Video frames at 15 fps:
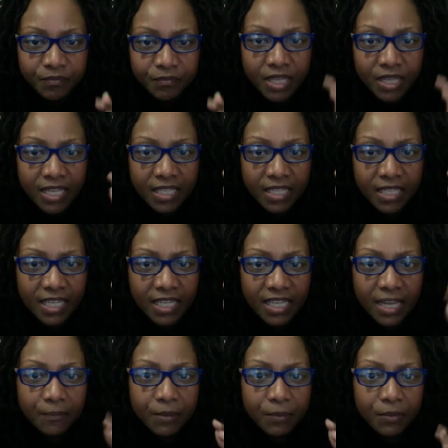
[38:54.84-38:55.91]
and
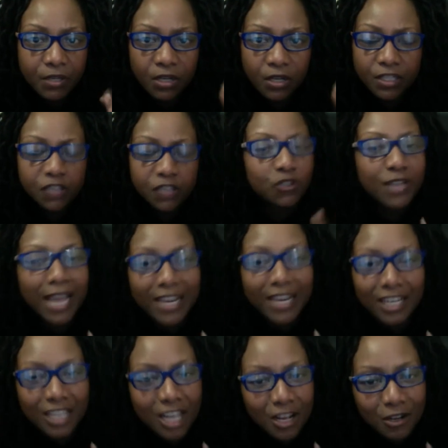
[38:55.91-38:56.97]
let people know that you're not
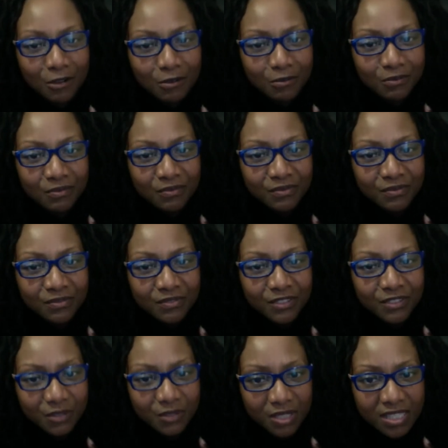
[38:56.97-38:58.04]
alone.
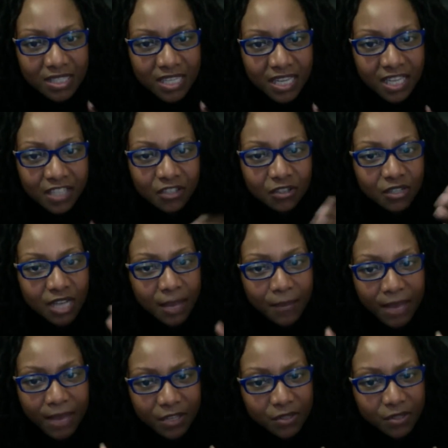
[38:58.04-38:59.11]
You understand? You're not
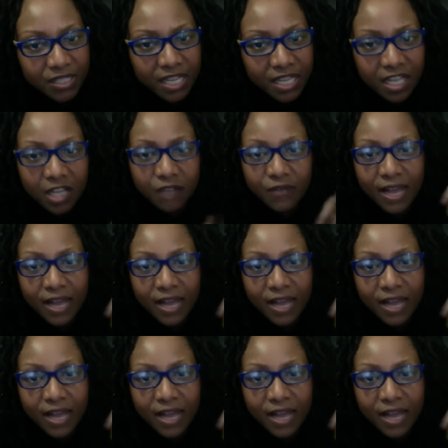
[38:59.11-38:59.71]
by yourself.